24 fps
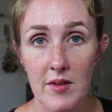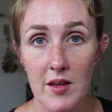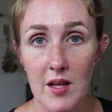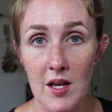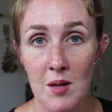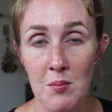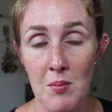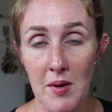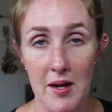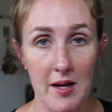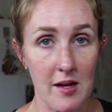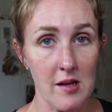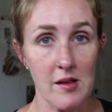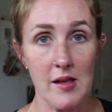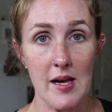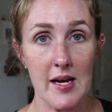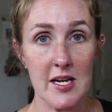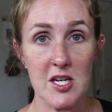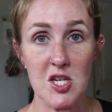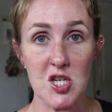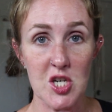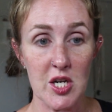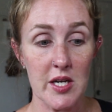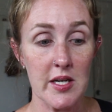in my
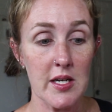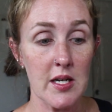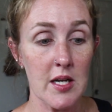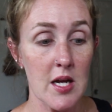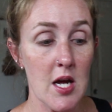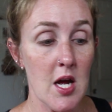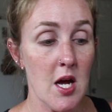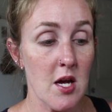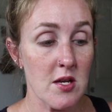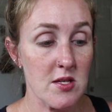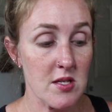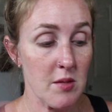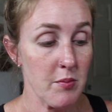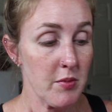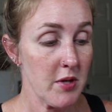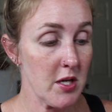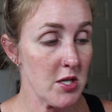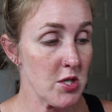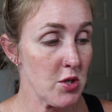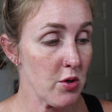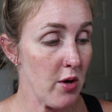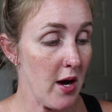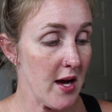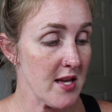collection. So I'm gonna
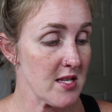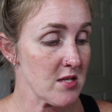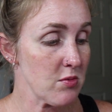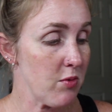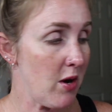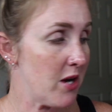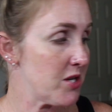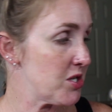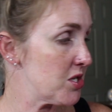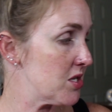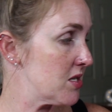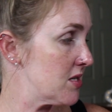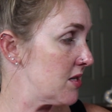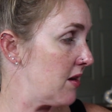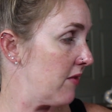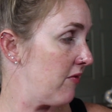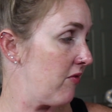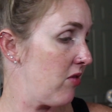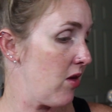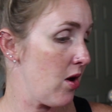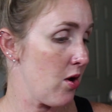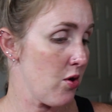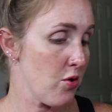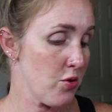do eye swatches
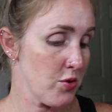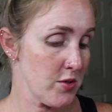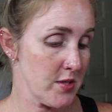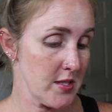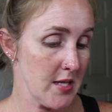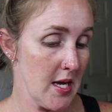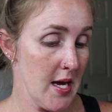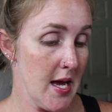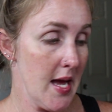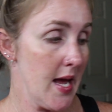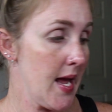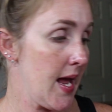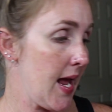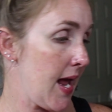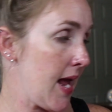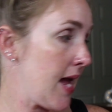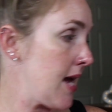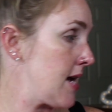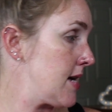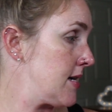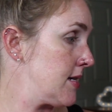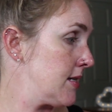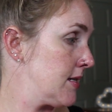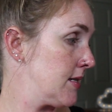of those
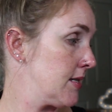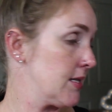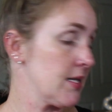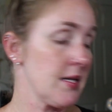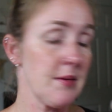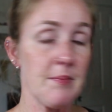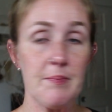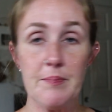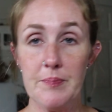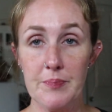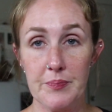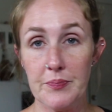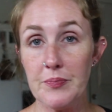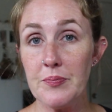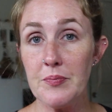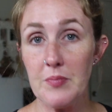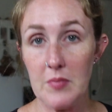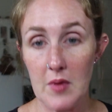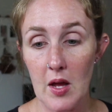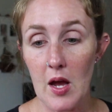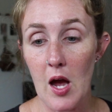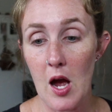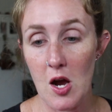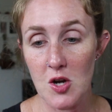and
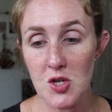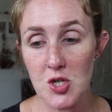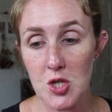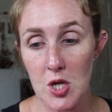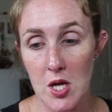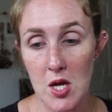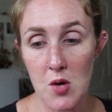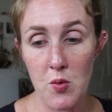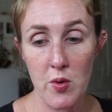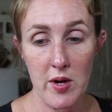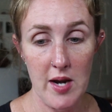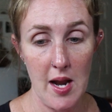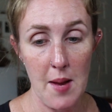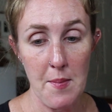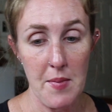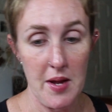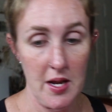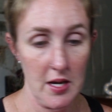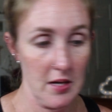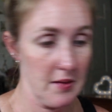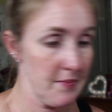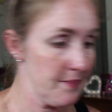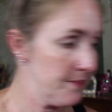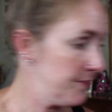I'll show you what I
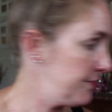mean.